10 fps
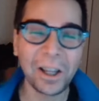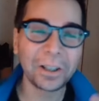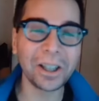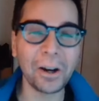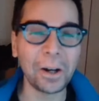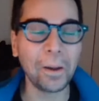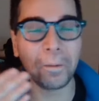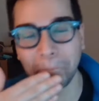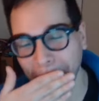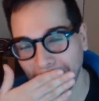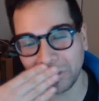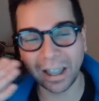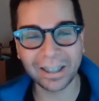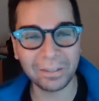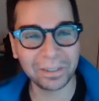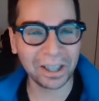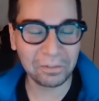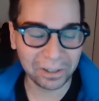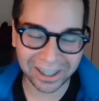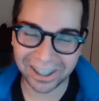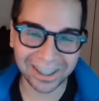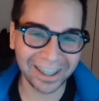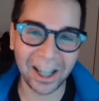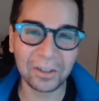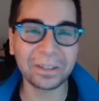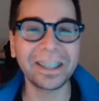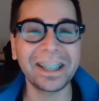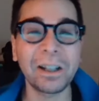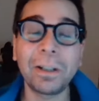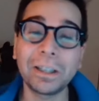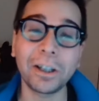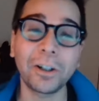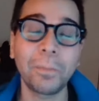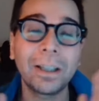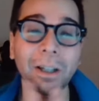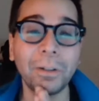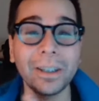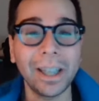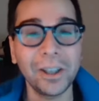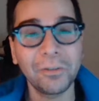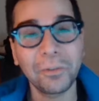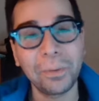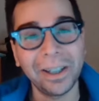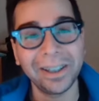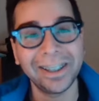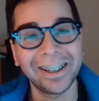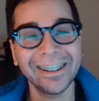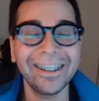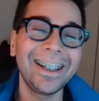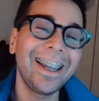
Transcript: Sorry, I seem to get really giggly all of a sudden. My name is Edgar Mendez. I want to thank you for being here.